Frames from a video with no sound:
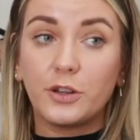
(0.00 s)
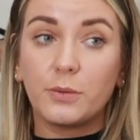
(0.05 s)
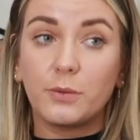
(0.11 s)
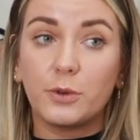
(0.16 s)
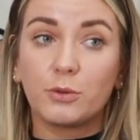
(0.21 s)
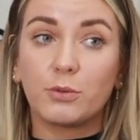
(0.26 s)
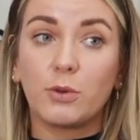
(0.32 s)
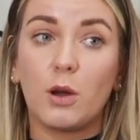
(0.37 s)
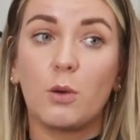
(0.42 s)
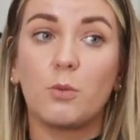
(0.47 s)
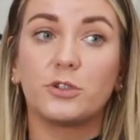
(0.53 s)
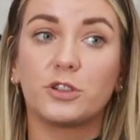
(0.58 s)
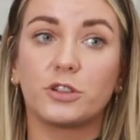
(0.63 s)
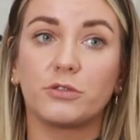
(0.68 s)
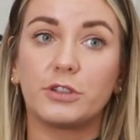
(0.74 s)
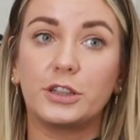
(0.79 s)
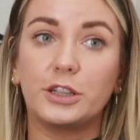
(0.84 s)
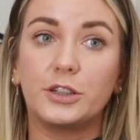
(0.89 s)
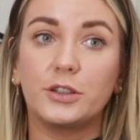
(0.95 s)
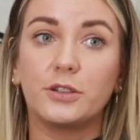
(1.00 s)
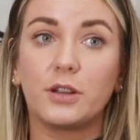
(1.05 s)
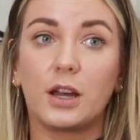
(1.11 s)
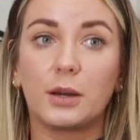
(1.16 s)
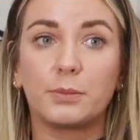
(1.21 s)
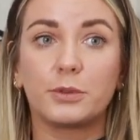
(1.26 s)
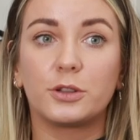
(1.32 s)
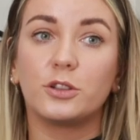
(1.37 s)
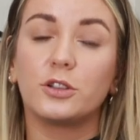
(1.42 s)
to them as well, which I really do
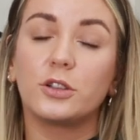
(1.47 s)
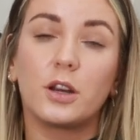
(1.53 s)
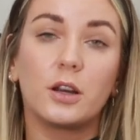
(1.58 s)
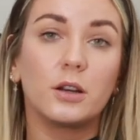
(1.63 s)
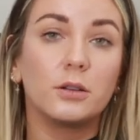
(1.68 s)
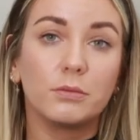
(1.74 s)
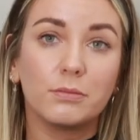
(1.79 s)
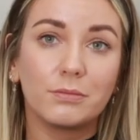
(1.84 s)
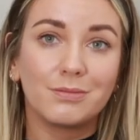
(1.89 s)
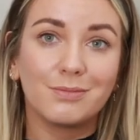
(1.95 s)
like, because you know,